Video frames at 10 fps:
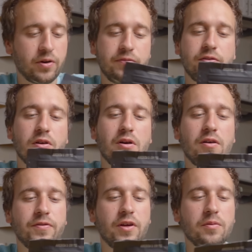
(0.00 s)
Rifle
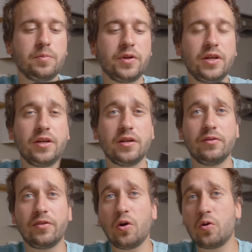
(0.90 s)
Coffee Company
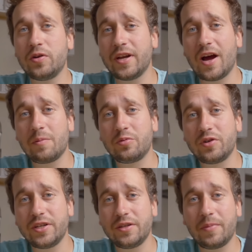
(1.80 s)
is owned and
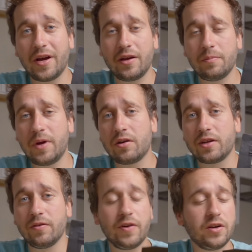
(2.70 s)
operated by
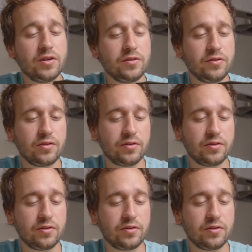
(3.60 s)
American veterans.